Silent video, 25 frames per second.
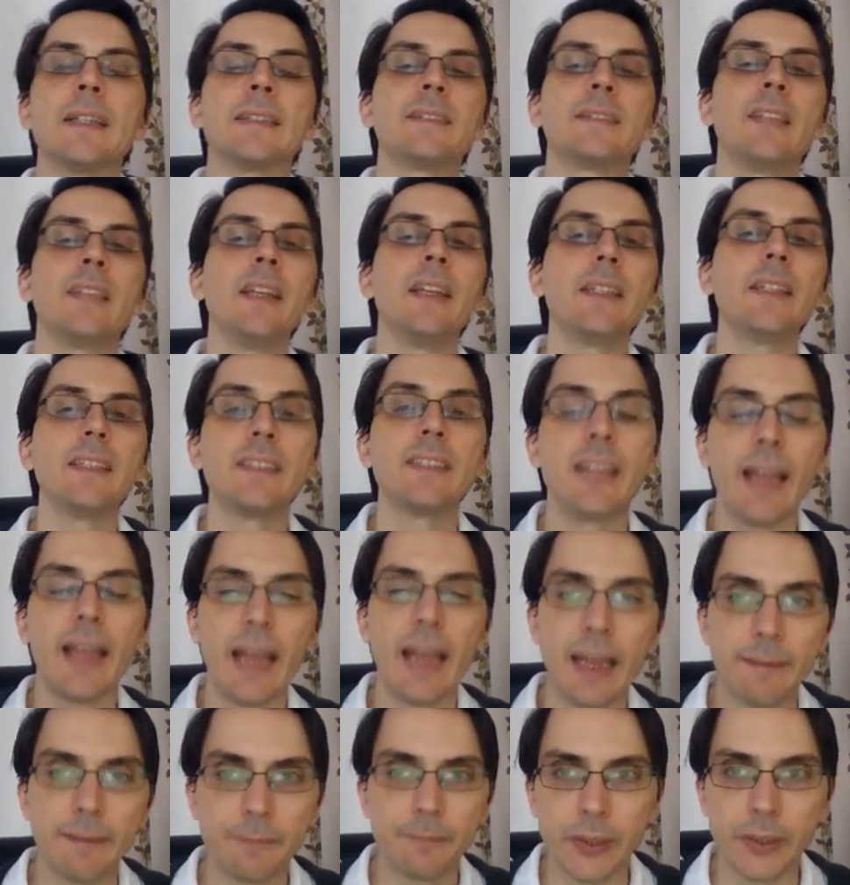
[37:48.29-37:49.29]
taking the
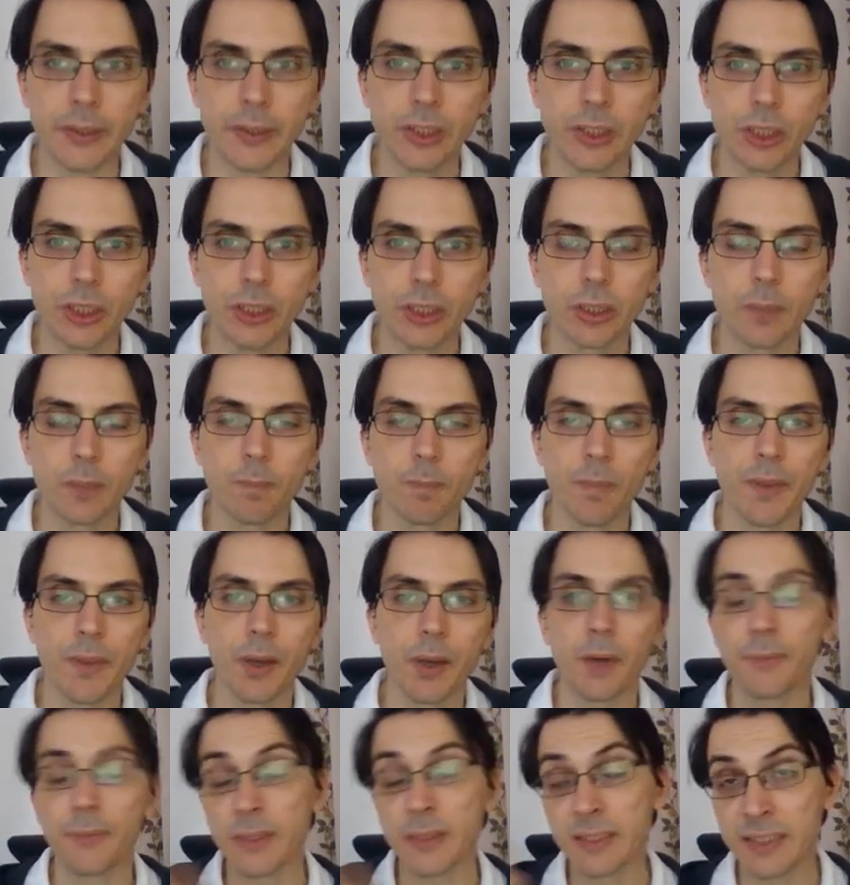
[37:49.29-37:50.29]
average
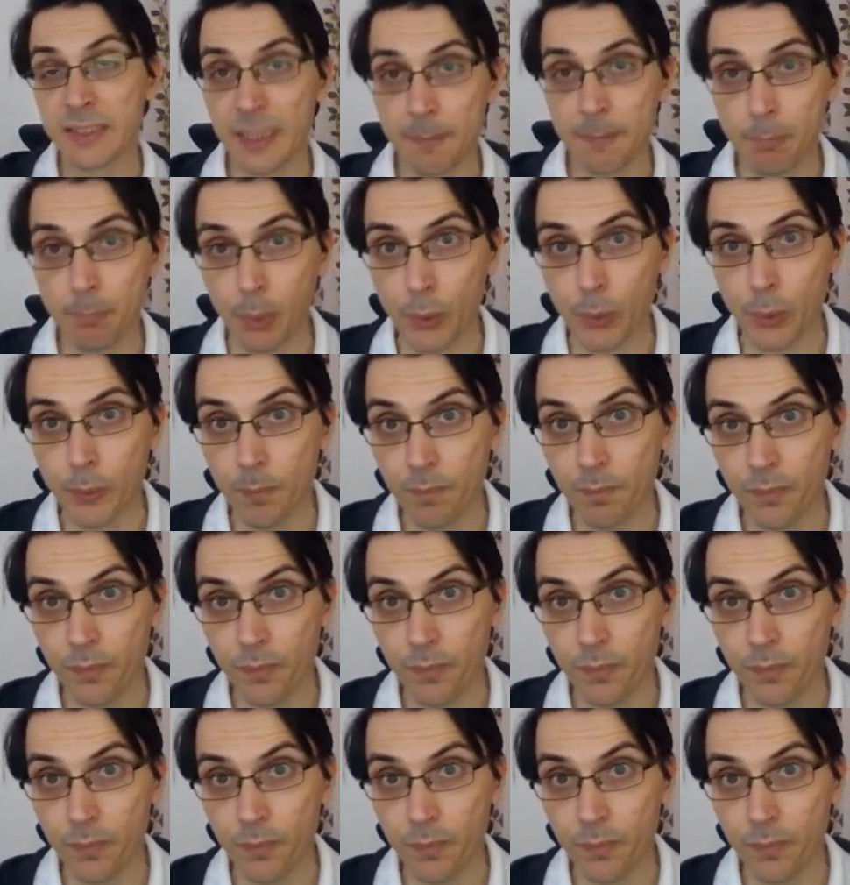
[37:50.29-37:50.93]
of a sample